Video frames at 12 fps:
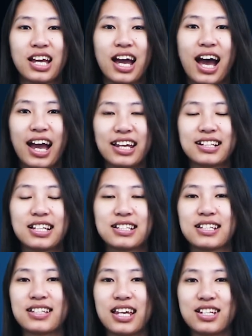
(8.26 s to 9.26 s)
Hi,
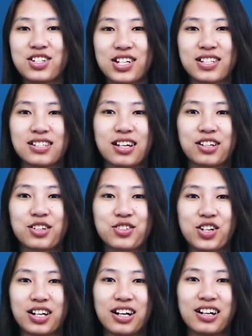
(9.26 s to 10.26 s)
this is H.
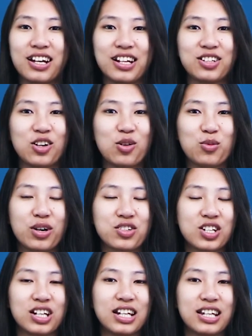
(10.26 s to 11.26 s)
Krichena and you're
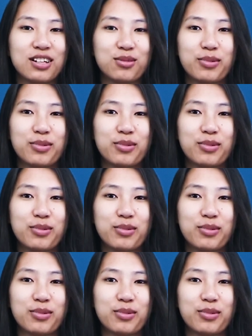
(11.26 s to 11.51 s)
watching Legal